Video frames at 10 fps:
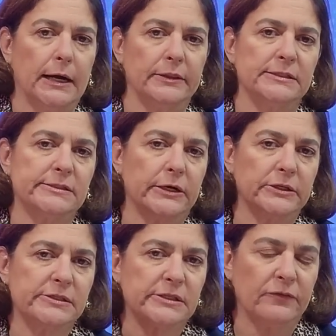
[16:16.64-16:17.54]
they started
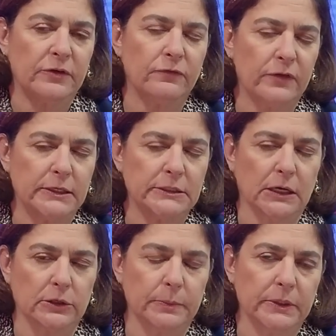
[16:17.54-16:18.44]
stuffing fake
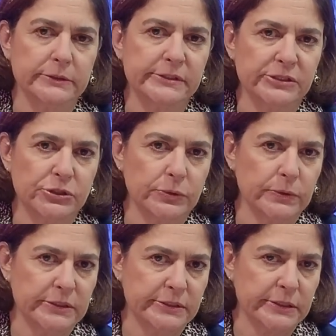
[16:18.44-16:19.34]
dollar bills into
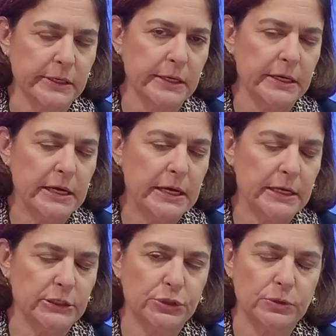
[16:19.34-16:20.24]

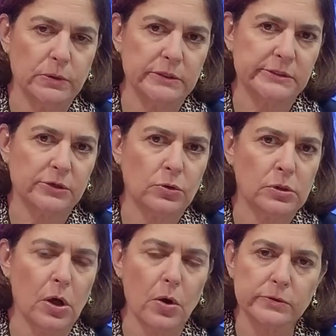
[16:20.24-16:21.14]
his
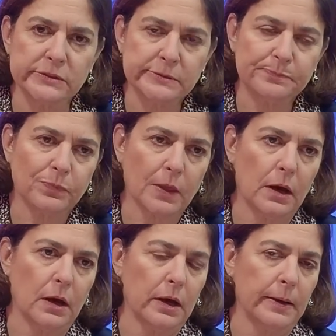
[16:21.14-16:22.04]
clothes.
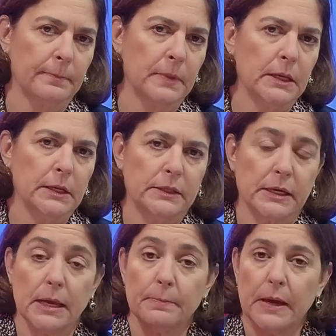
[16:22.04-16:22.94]
They
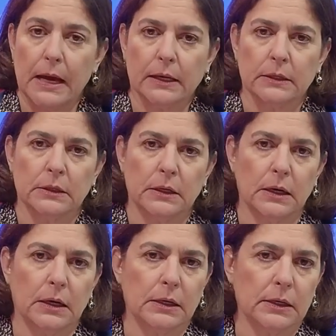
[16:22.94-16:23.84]
came back
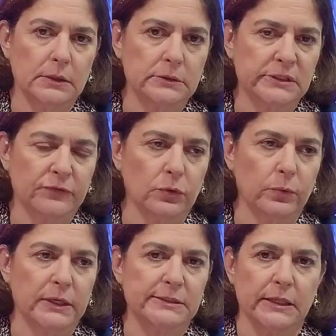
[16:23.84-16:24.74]
several
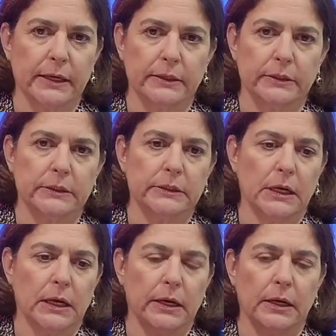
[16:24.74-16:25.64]
weeks later
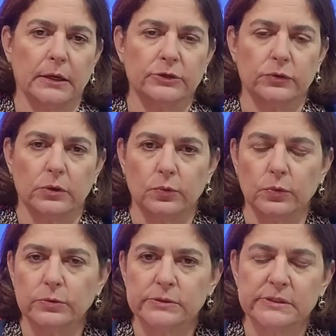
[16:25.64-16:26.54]
under a
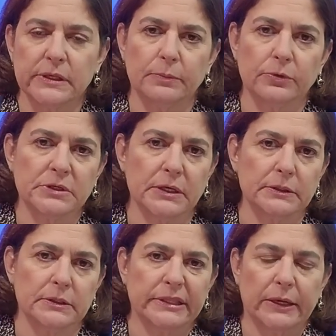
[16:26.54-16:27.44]
ruse. They
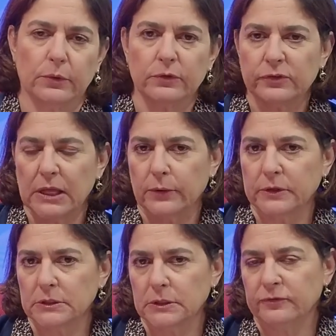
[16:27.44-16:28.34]
pretended that they were a flower
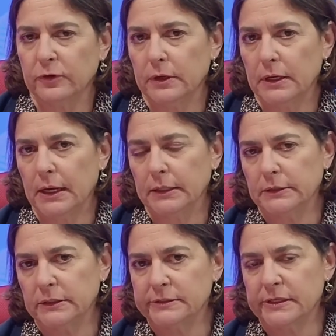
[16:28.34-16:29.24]
delivery, and
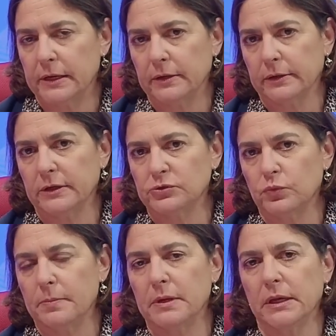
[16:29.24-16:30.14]
these anarchist
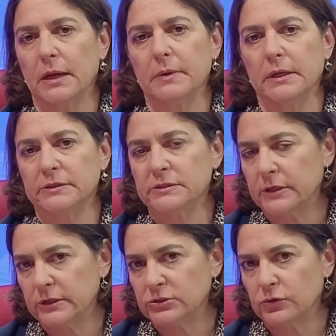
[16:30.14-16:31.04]
women came in and
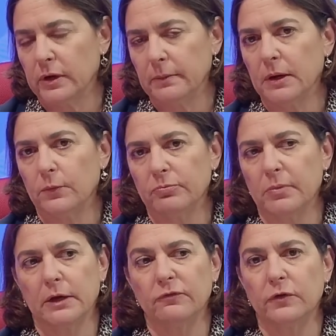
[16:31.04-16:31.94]
started screaming with
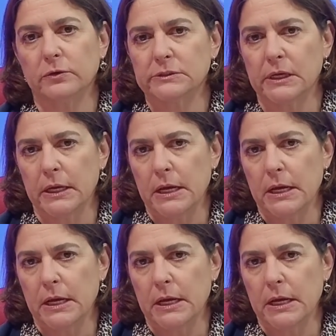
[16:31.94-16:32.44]
megaphones